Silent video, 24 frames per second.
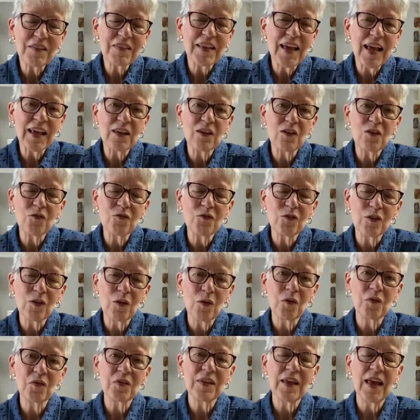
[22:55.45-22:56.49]
Thank you for
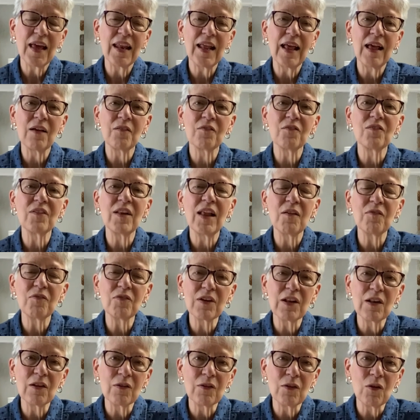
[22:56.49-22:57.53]
those that have left
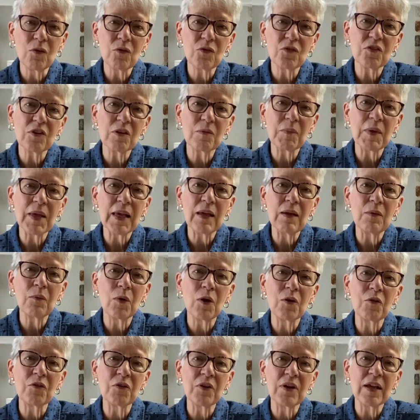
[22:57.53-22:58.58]
little notes to me
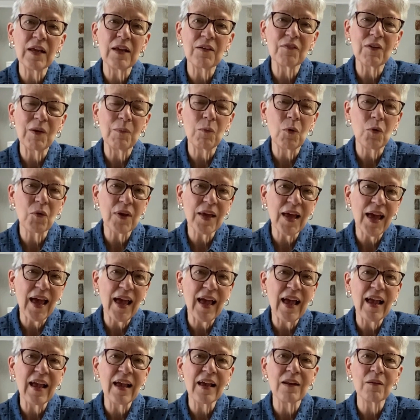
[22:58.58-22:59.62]
wondering if I'm
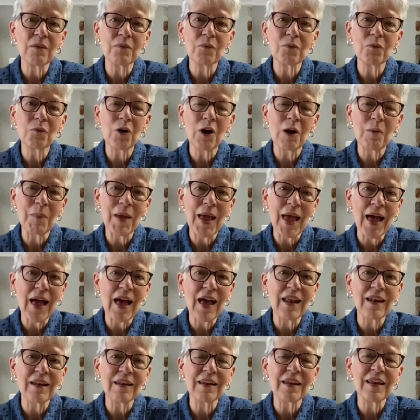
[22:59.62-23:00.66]
okay and where I'm
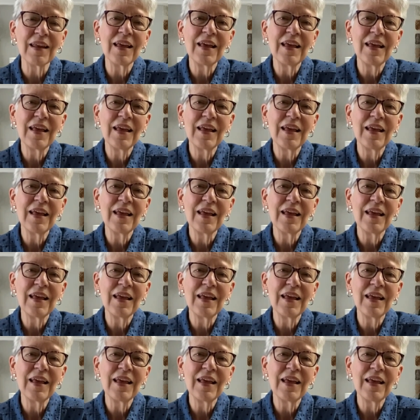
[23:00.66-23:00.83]
at, and